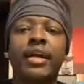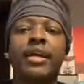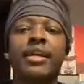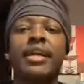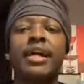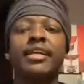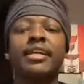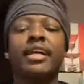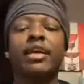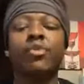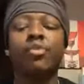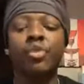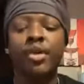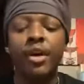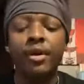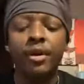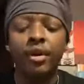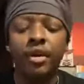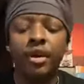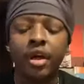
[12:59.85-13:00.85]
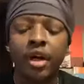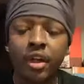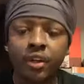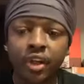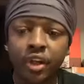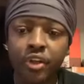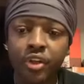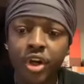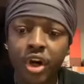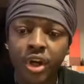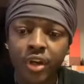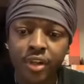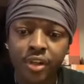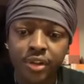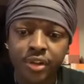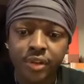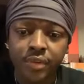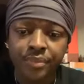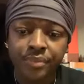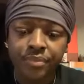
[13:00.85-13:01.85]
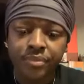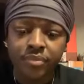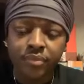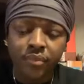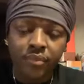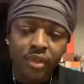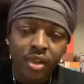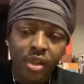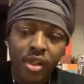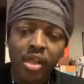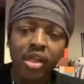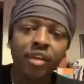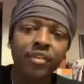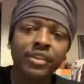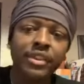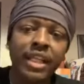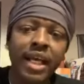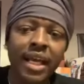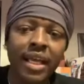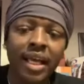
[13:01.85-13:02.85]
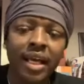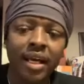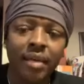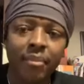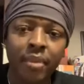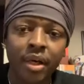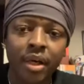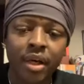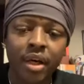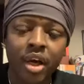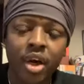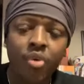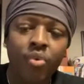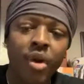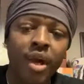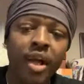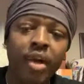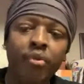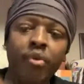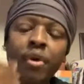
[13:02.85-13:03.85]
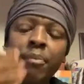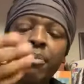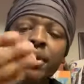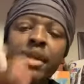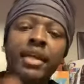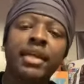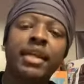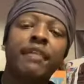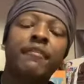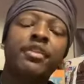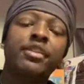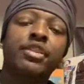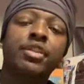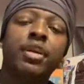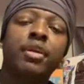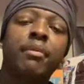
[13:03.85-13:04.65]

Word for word: And that and we're uh, the daughters of Zion, man. Right? And we're being given to